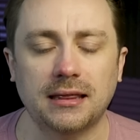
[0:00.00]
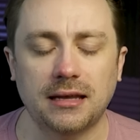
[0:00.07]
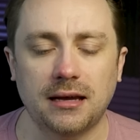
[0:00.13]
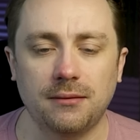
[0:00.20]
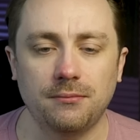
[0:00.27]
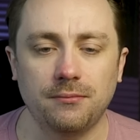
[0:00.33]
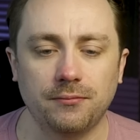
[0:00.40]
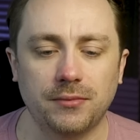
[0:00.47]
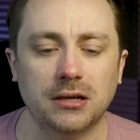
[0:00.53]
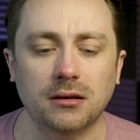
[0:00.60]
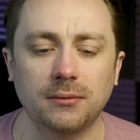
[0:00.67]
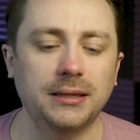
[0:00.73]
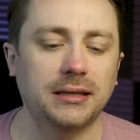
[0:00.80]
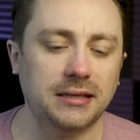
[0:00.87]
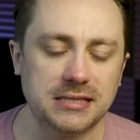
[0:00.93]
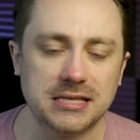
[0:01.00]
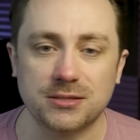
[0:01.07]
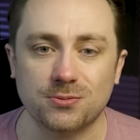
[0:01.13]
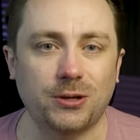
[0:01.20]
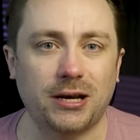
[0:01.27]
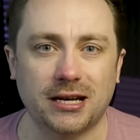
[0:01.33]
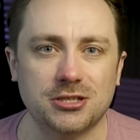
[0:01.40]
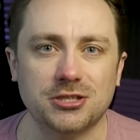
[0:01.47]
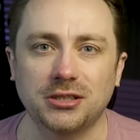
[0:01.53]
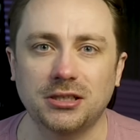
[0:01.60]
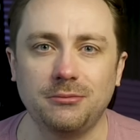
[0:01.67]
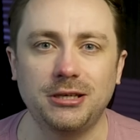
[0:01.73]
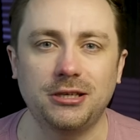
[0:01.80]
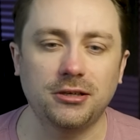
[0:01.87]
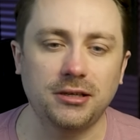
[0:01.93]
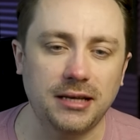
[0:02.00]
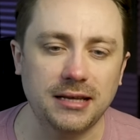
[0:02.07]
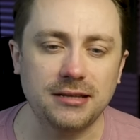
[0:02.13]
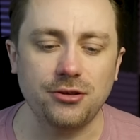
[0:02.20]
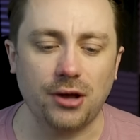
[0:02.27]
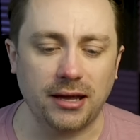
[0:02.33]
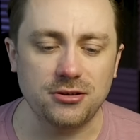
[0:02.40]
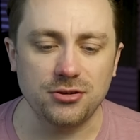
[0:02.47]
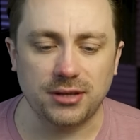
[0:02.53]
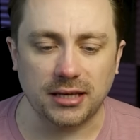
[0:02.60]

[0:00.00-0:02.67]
at them, you're going to be like, is this one actually going to be good? And I do